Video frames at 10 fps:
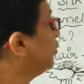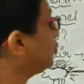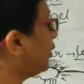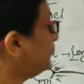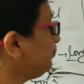
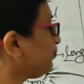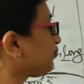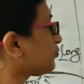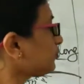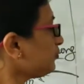So
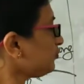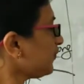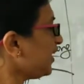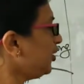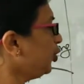
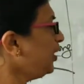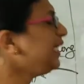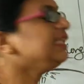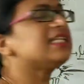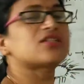
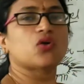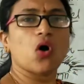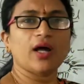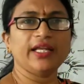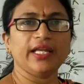during this
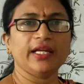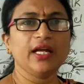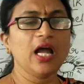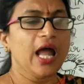scoring,